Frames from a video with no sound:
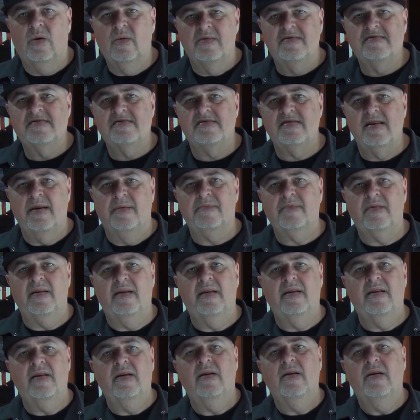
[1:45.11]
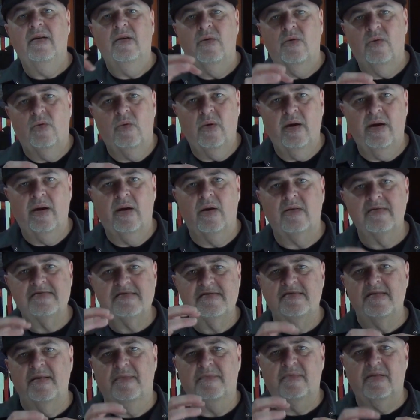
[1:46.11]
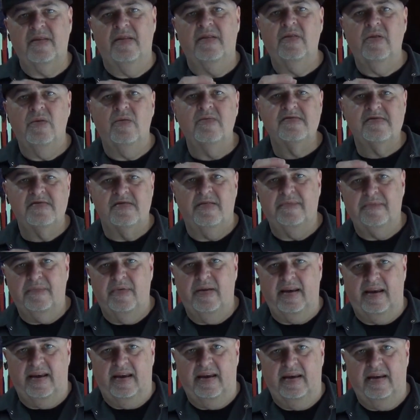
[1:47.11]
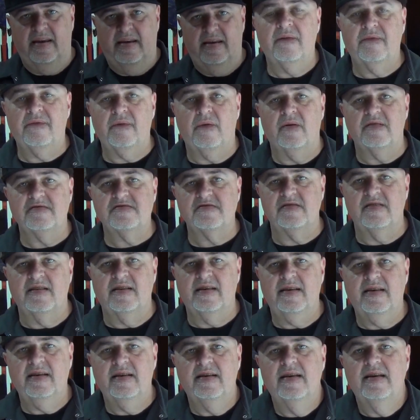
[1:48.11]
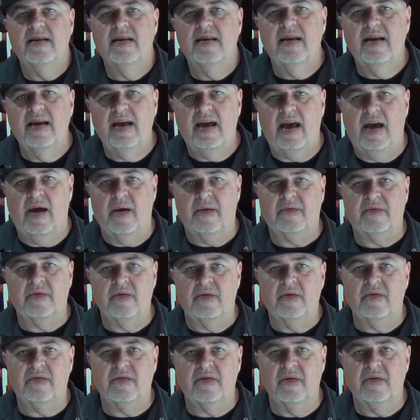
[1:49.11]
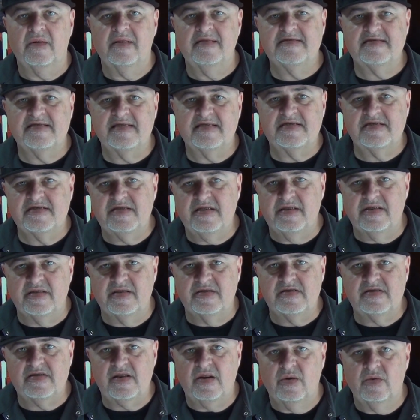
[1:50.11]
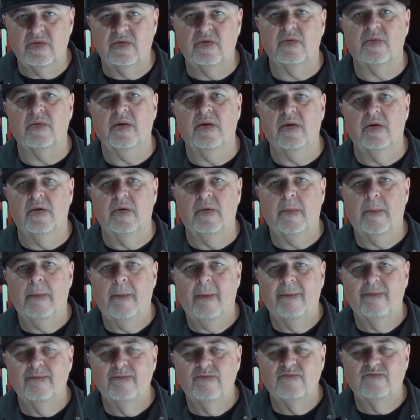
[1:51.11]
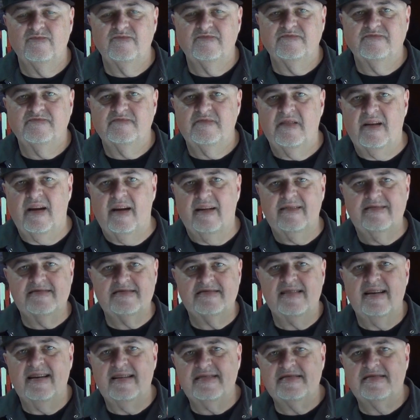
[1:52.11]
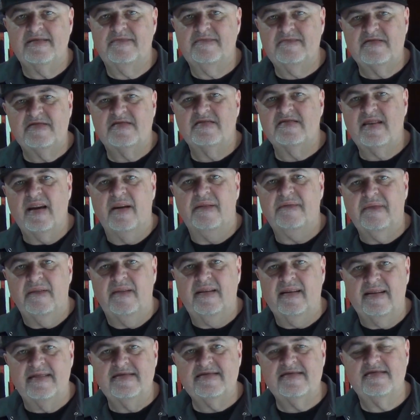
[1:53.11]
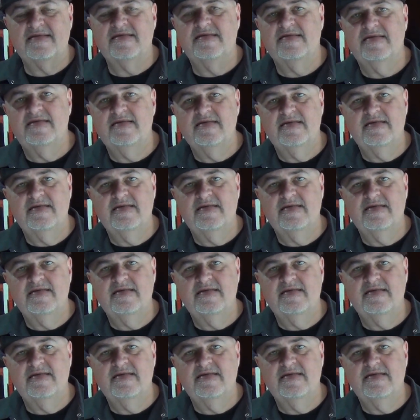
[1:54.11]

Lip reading: something where something used to be. Unfortunately, after 36 years on the road, Donna's got some scuffiness